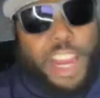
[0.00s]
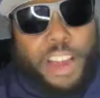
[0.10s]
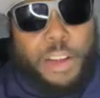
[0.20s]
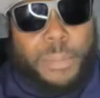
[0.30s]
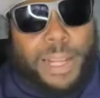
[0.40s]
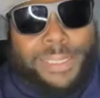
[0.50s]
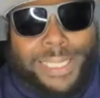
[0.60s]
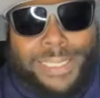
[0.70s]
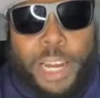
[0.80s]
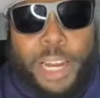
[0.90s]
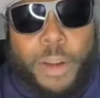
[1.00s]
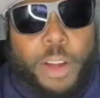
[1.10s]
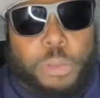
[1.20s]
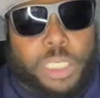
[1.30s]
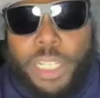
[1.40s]
Everybody said this
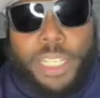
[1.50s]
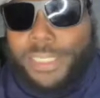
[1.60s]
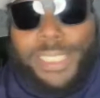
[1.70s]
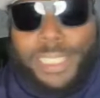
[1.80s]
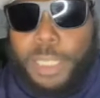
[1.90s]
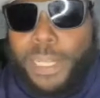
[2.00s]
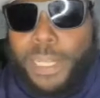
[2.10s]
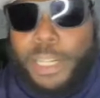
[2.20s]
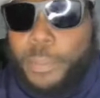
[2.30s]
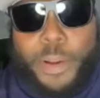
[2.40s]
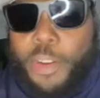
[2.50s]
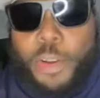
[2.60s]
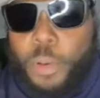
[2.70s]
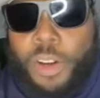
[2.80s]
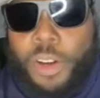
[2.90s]
hamburger was good, and it's not the best hamburger in
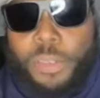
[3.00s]
the world.